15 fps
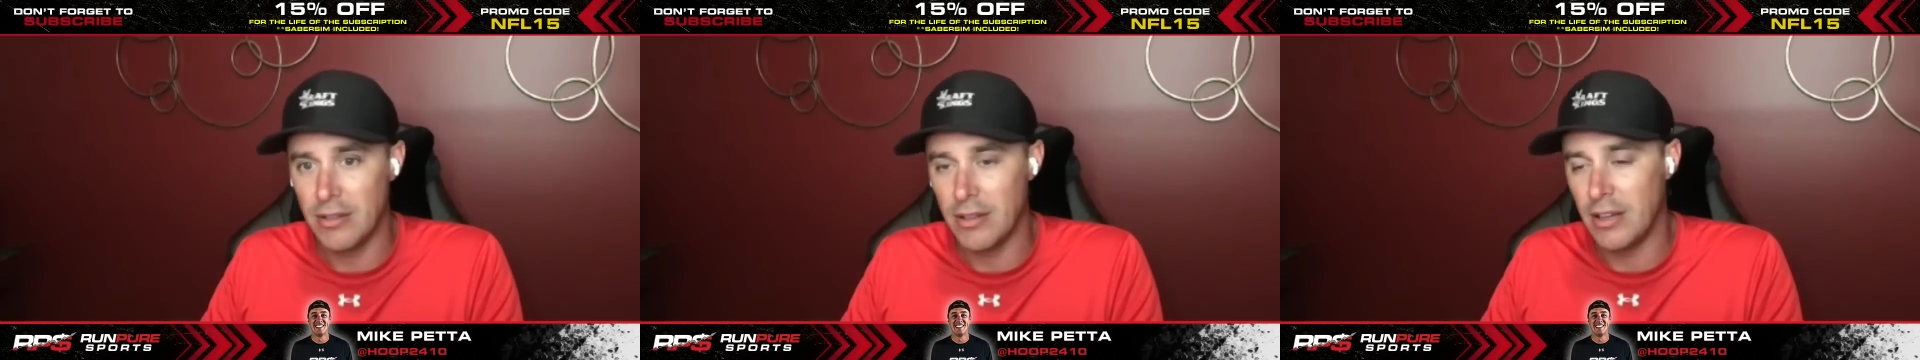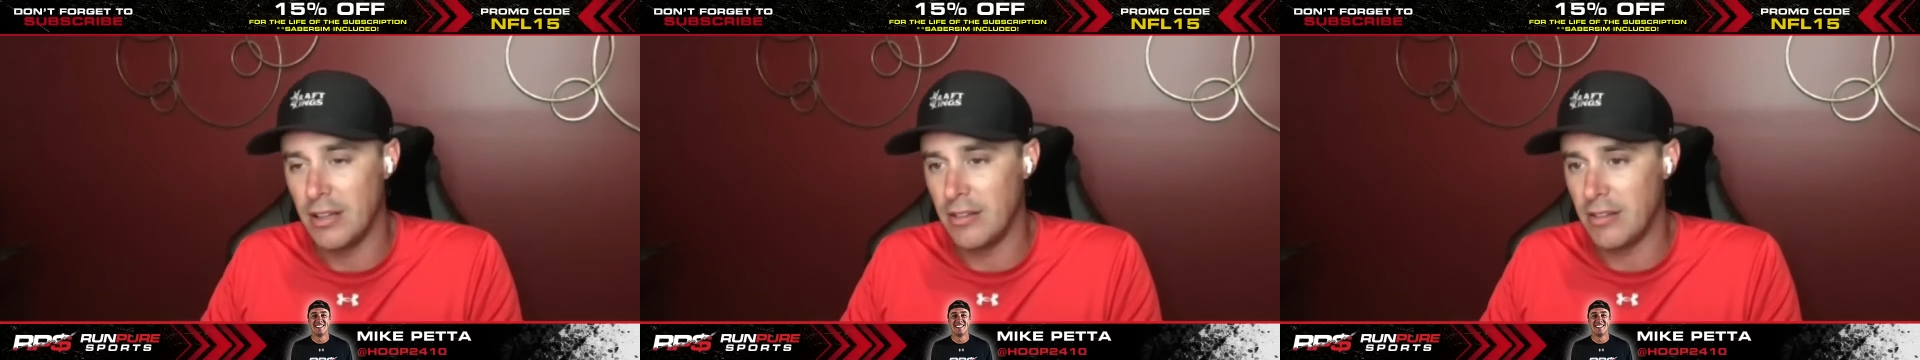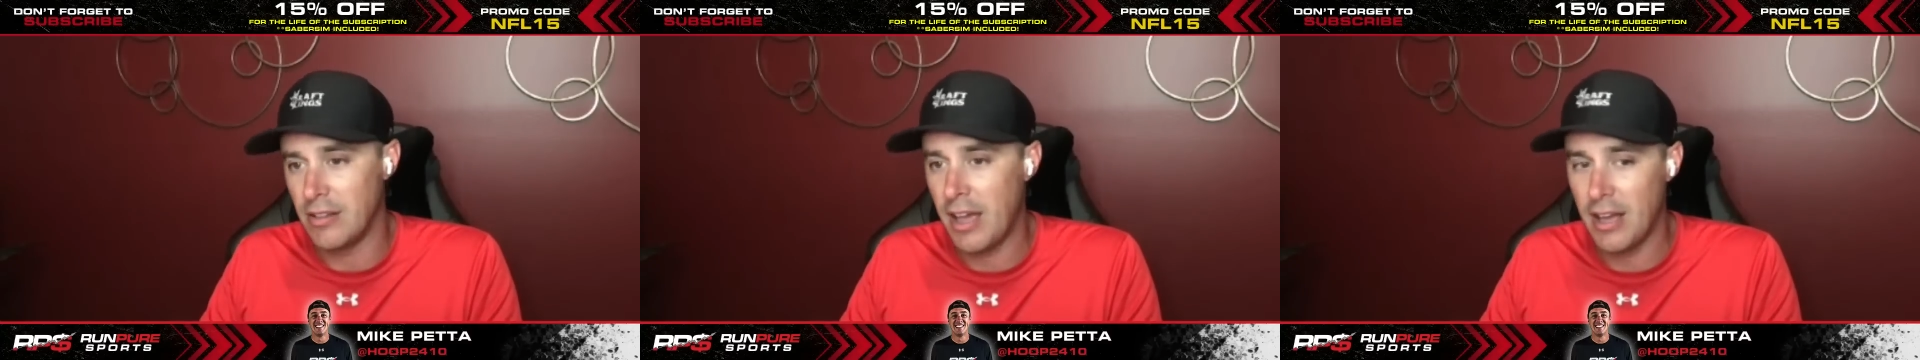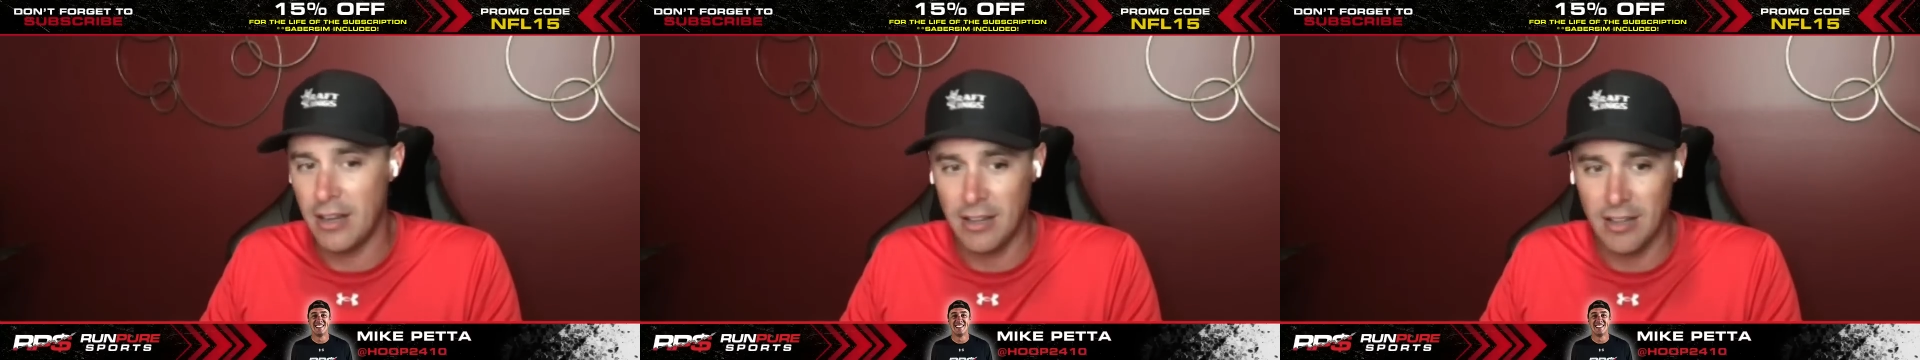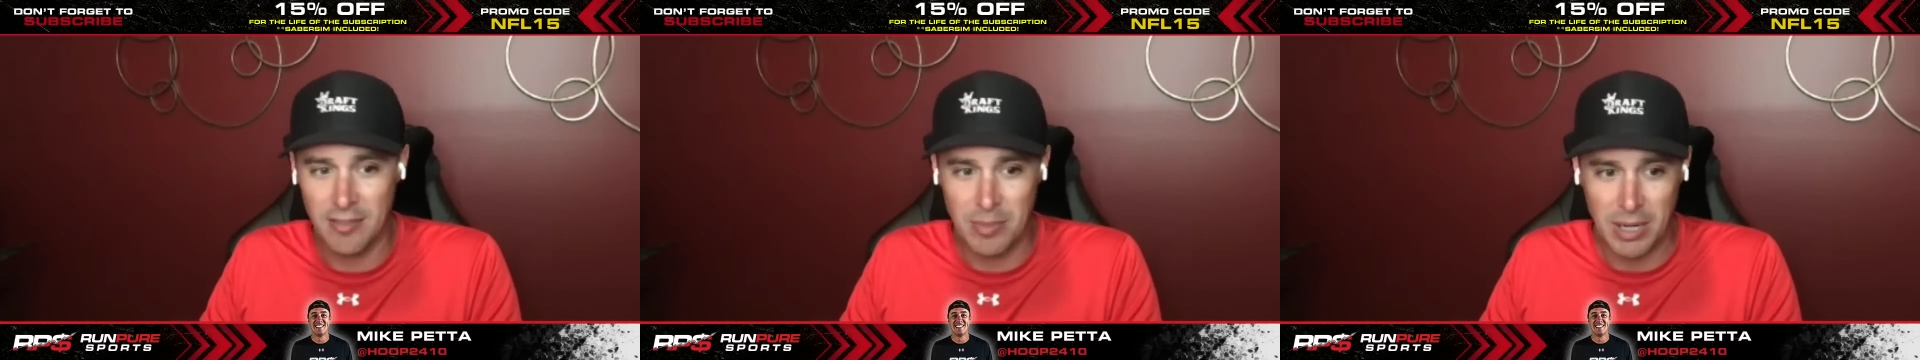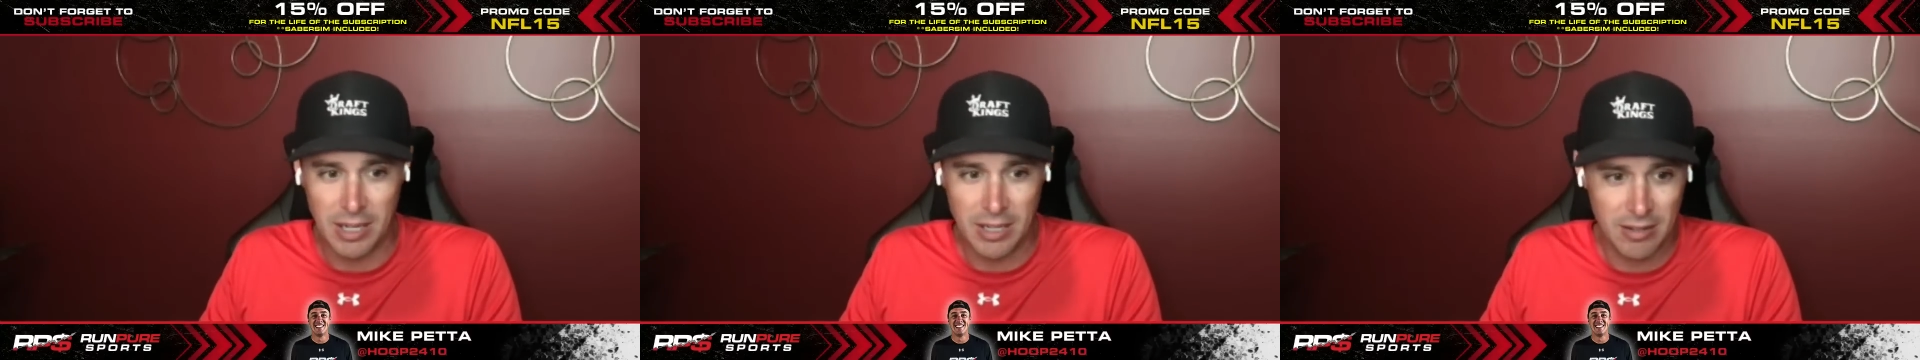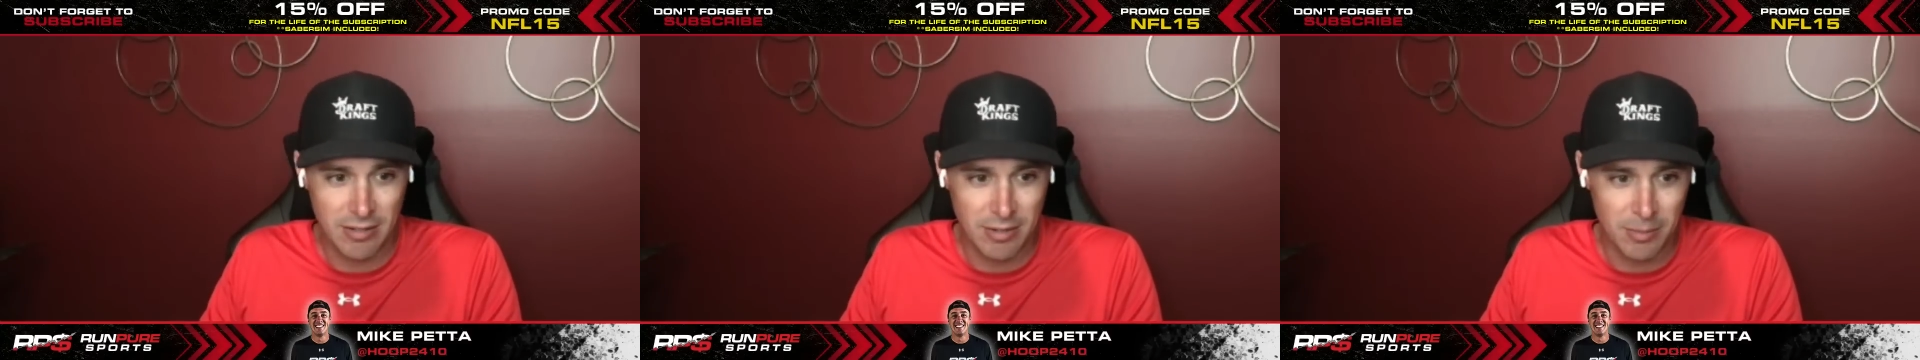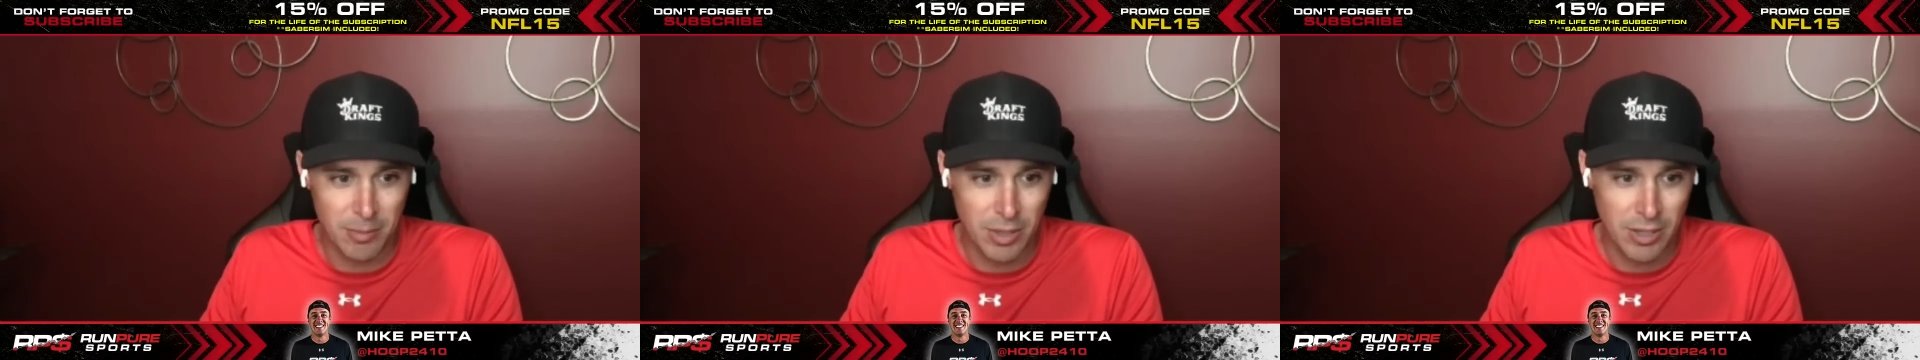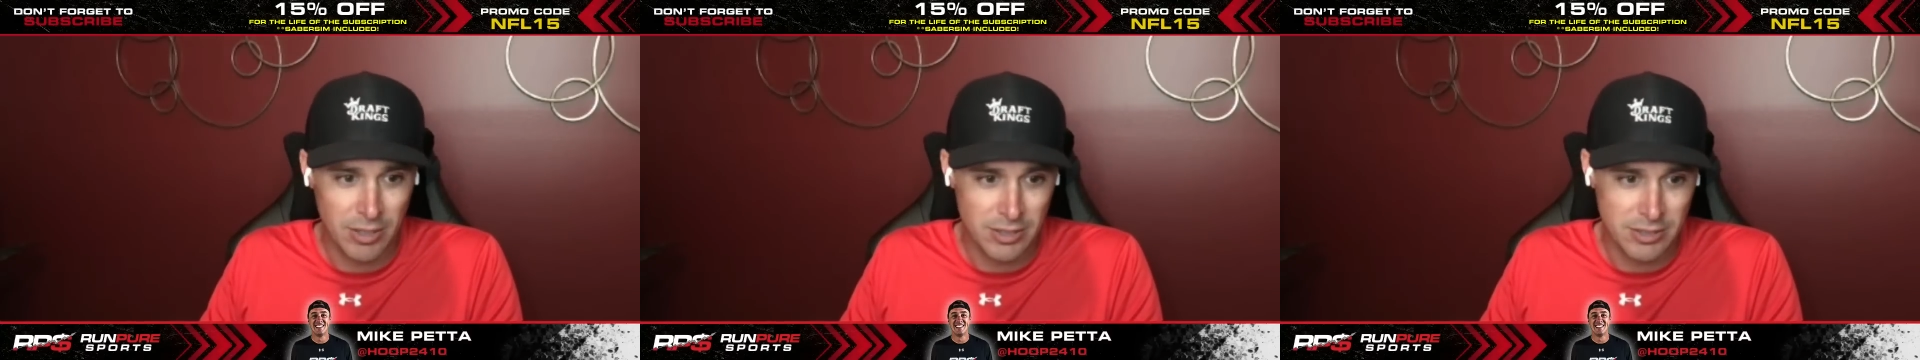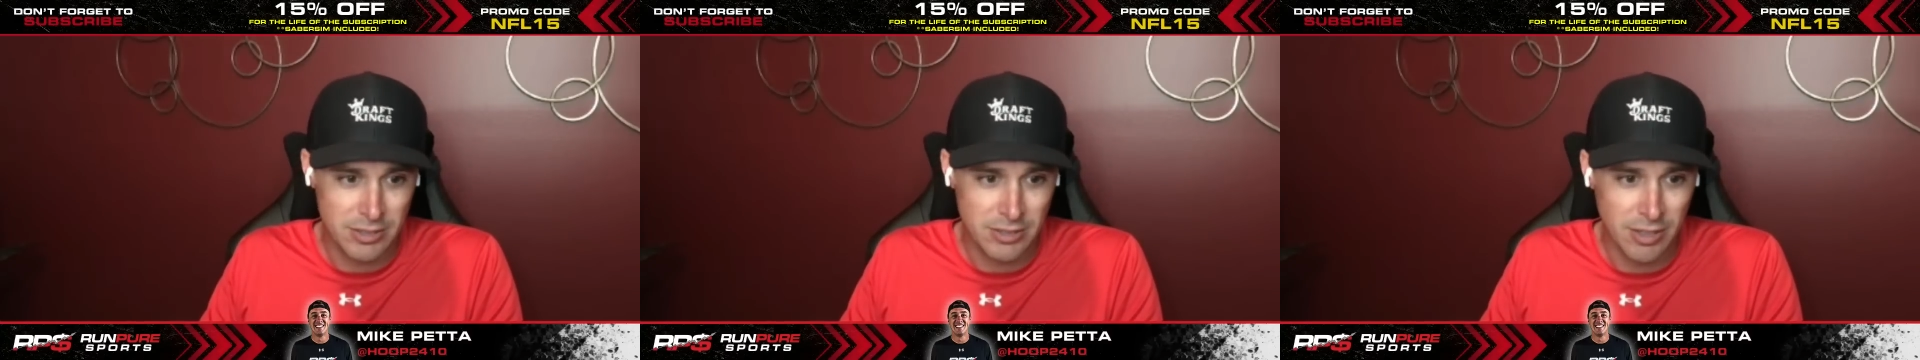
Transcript: his caddy gave my kids some balls.